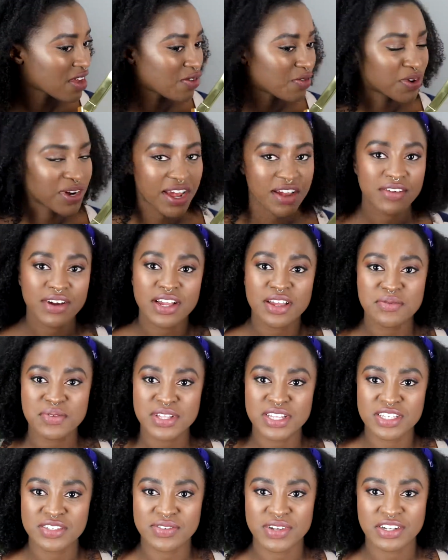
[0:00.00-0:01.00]
Would I
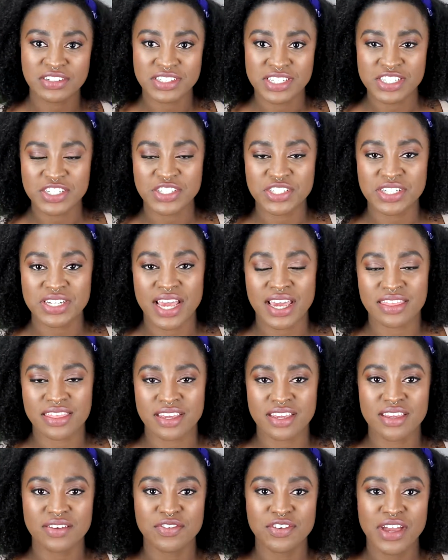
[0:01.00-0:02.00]
recommend this foundation? I
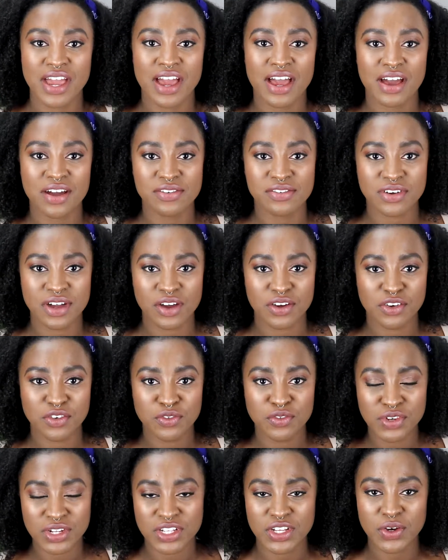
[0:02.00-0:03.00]
think if you have
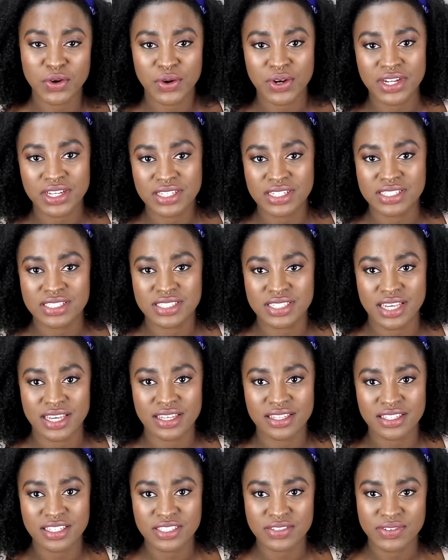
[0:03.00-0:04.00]
really oily
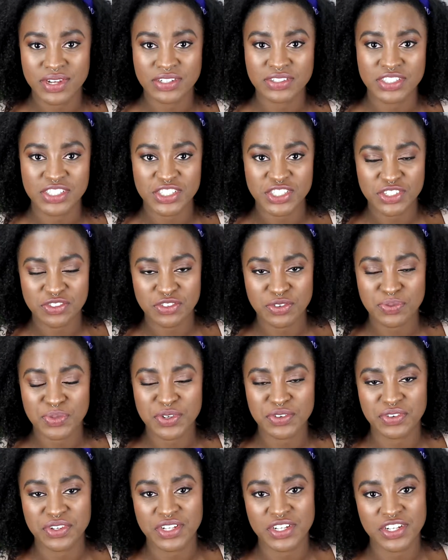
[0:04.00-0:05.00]
skin, this foundation would
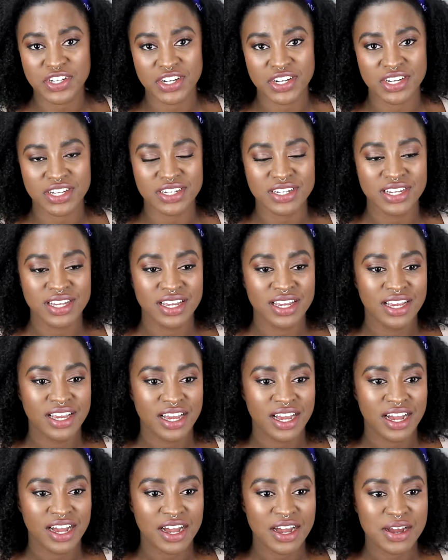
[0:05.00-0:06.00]
be really good.
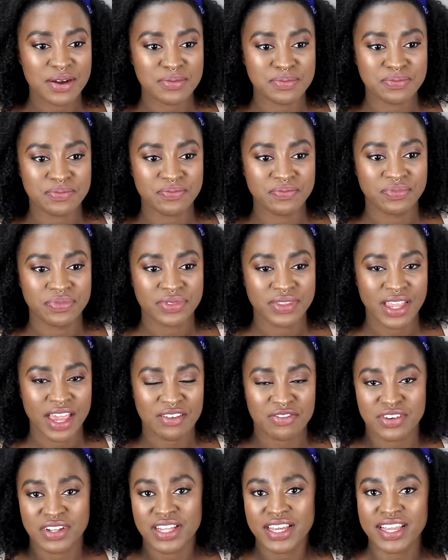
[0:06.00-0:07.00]

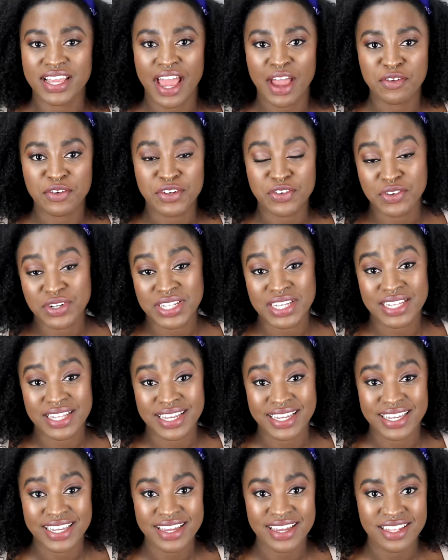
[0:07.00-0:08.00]
I feel like I would really
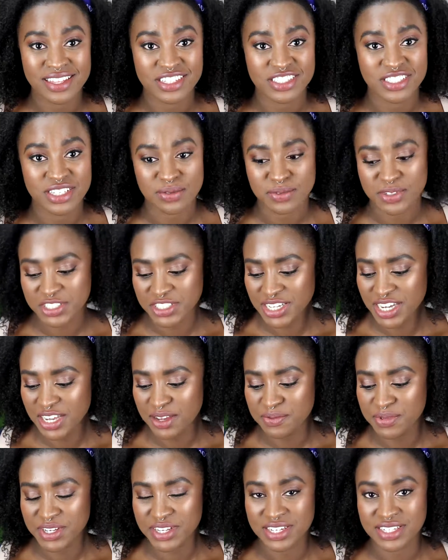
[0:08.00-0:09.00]
like it in the
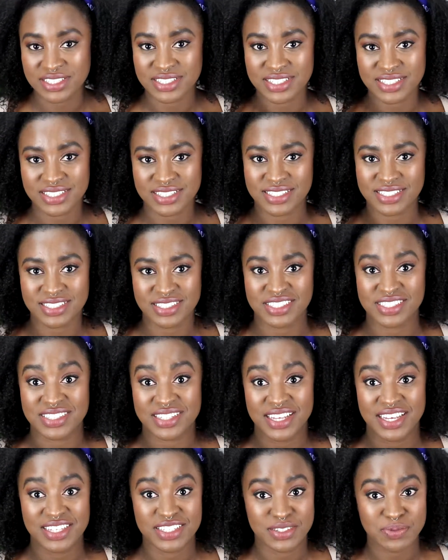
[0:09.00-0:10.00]
summertime because
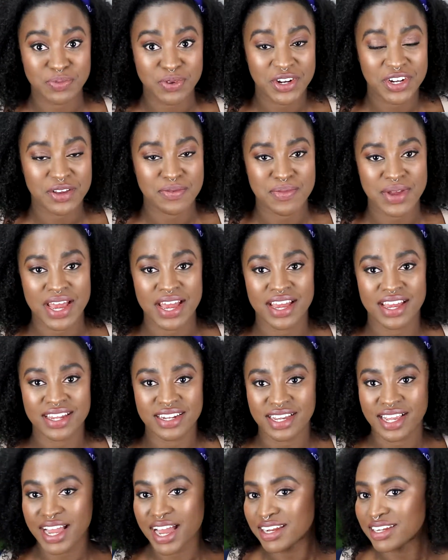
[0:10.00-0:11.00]
it's pretty matte
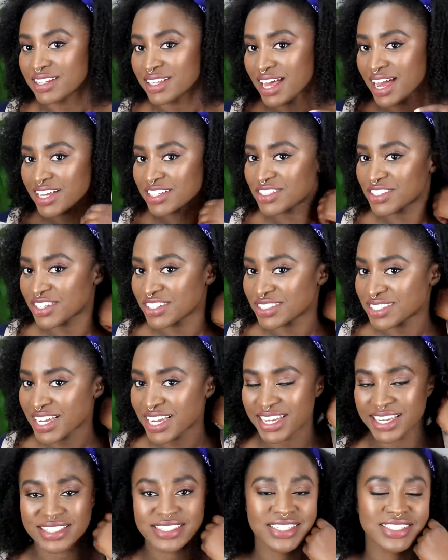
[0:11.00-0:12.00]
and it kind of lasts all
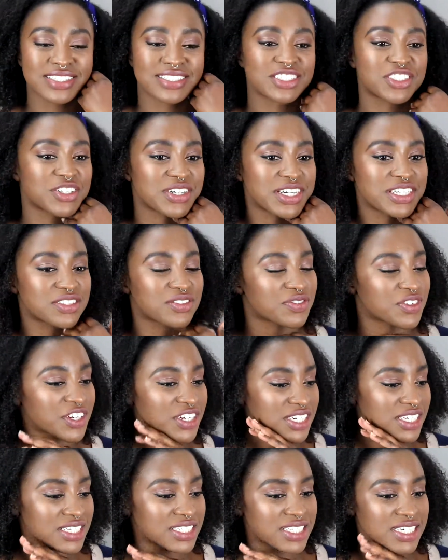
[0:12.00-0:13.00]
day. It doesn't transfer
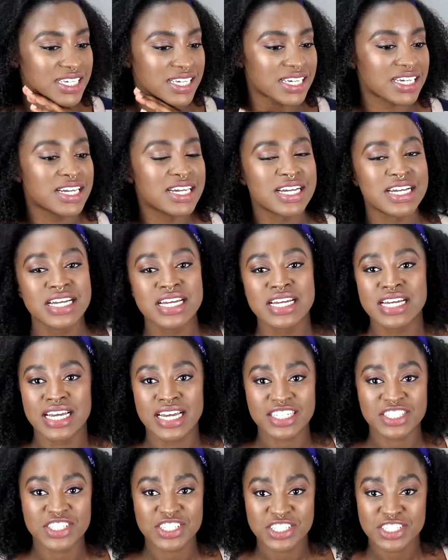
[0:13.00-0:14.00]
easy.
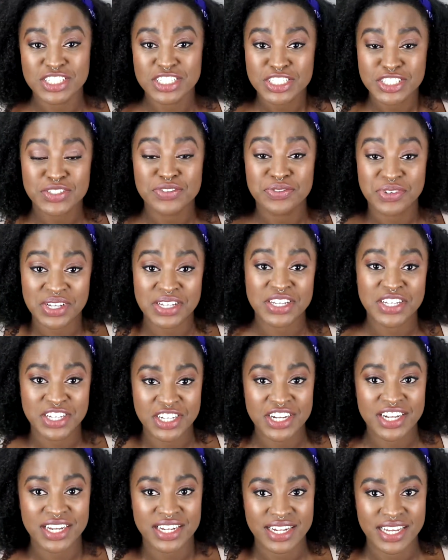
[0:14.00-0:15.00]
It just looks really
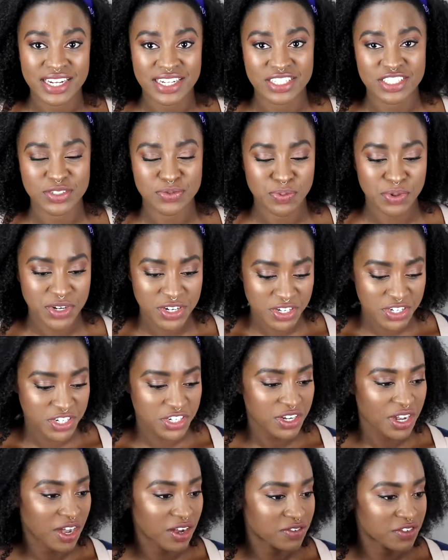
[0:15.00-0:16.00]
good, and it's pretty
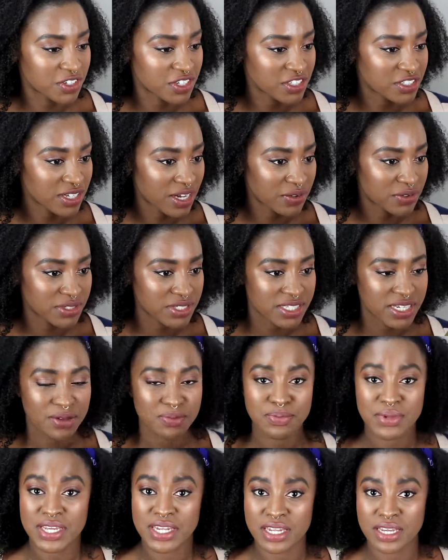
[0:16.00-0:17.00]
good coverage. I would
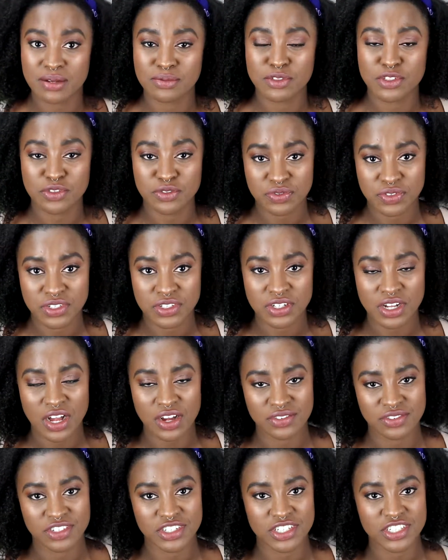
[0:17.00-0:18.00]
say medium to full
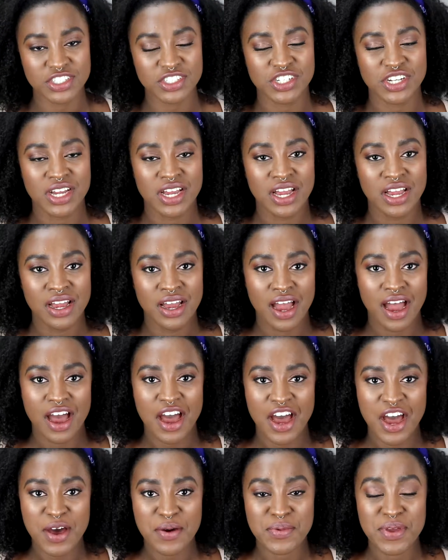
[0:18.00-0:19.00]
coverage.
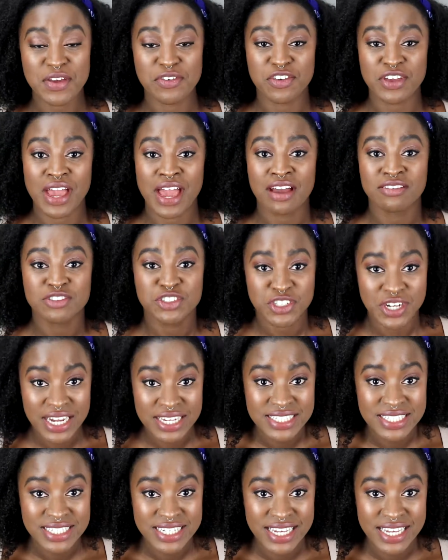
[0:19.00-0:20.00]
If you have
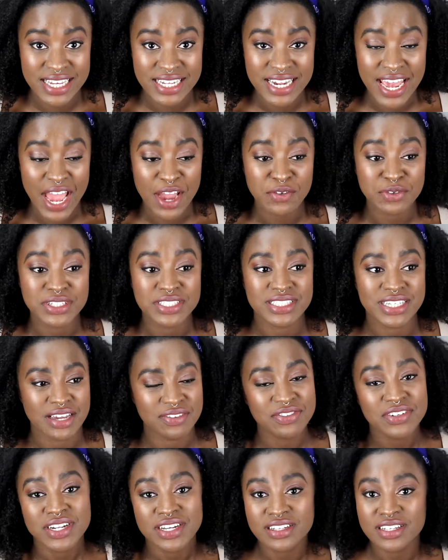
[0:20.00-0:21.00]
dry skin, I would
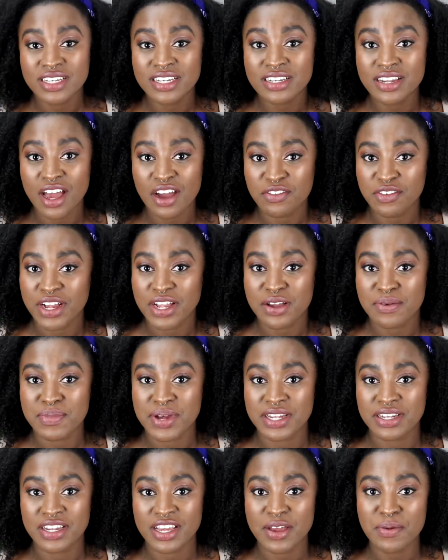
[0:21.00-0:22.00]
definitely not
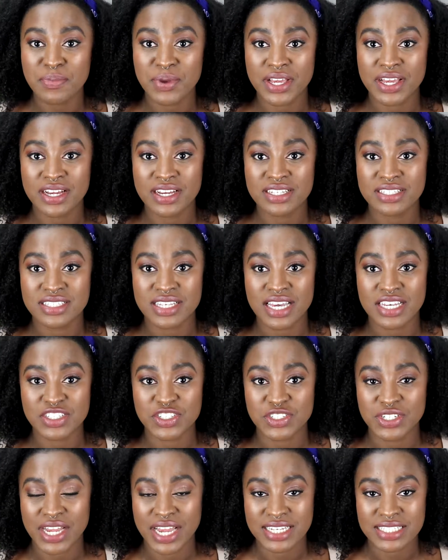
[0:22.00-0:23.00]
recommend it because,
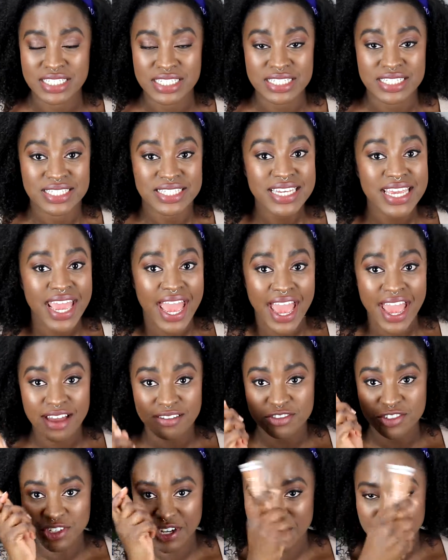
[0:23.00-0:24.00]
as you guys can see, I
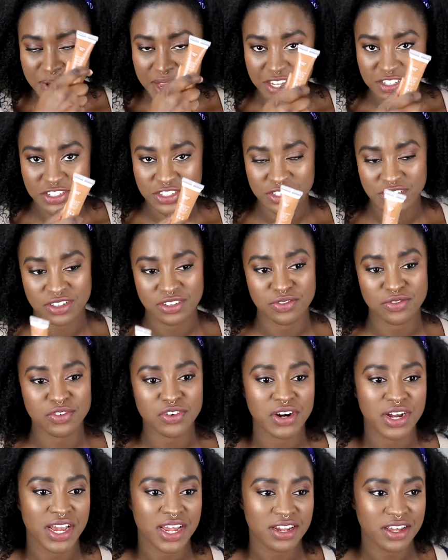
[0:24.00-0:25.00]
have dry patches on the
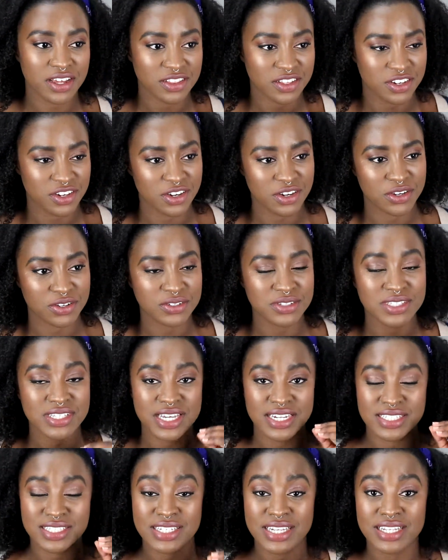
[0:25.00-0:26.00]
forehead and the nose,
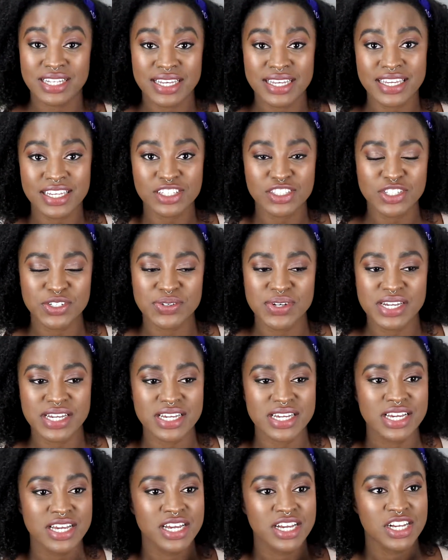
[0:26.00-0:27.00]
and it's clinging to
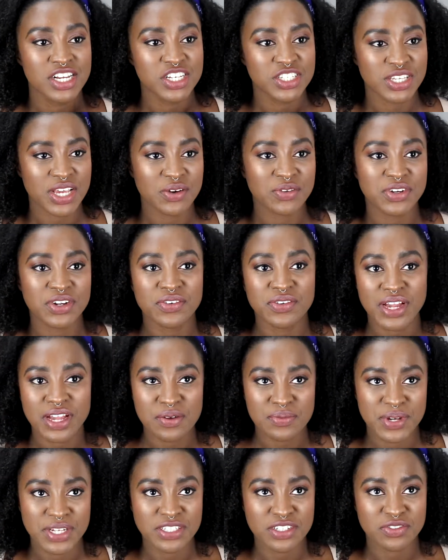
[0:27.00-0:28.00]
it, so I wouldn't
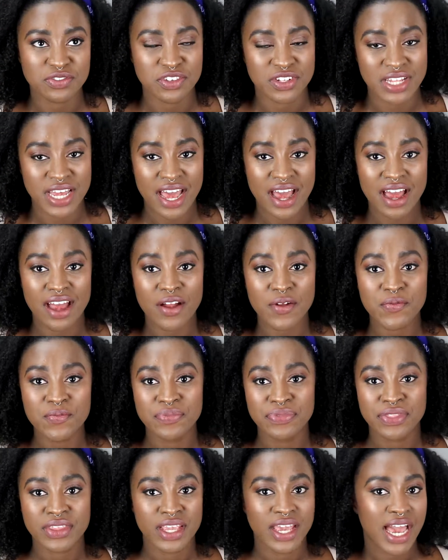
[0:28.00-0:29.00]
recommend it for that.
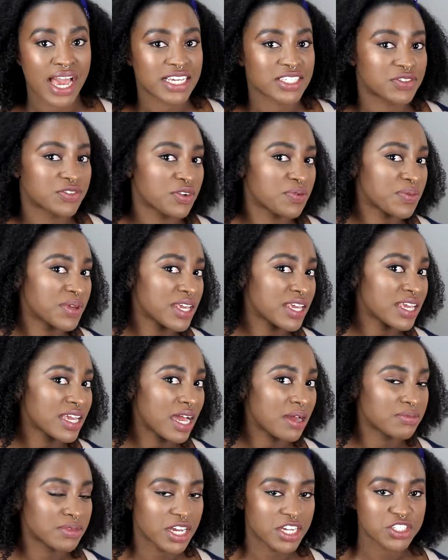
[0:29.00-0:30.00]
As for me,
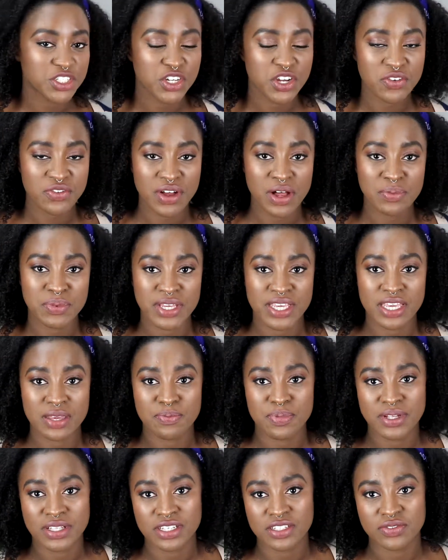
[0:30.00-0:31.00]
I'm not sure if I'll be
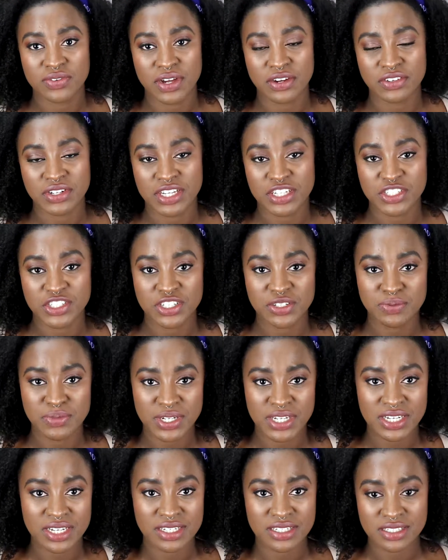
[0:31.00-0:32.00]
keeping this foundation
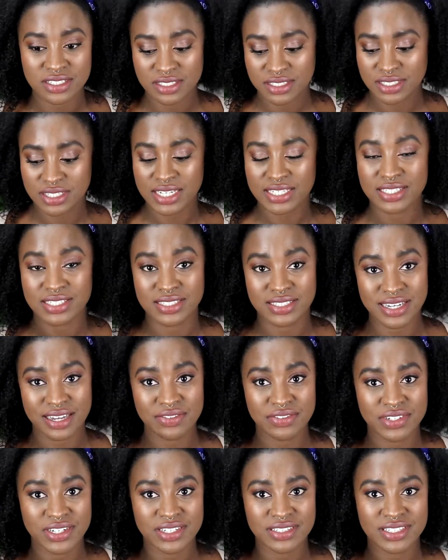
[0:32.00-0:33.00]
because it's
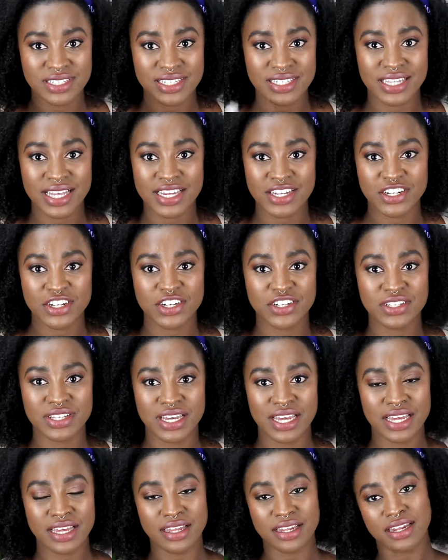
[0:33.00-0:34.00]
definitely lighter
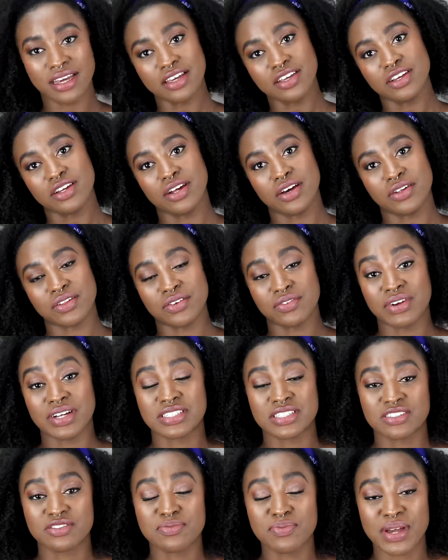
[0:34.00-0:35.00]
than, you know, the
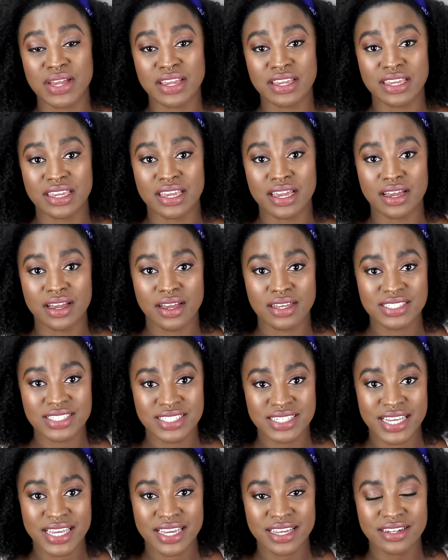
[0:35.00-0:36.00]
rest of my
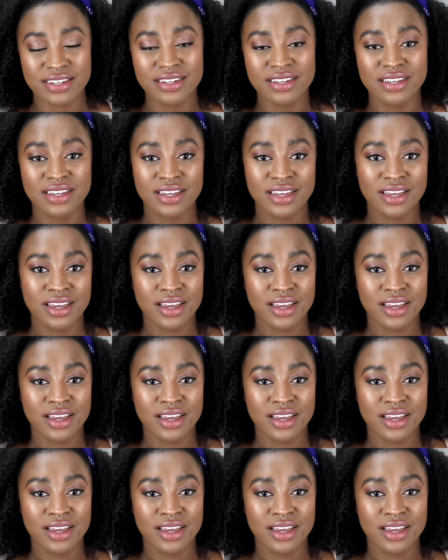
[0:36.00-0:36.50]
skin.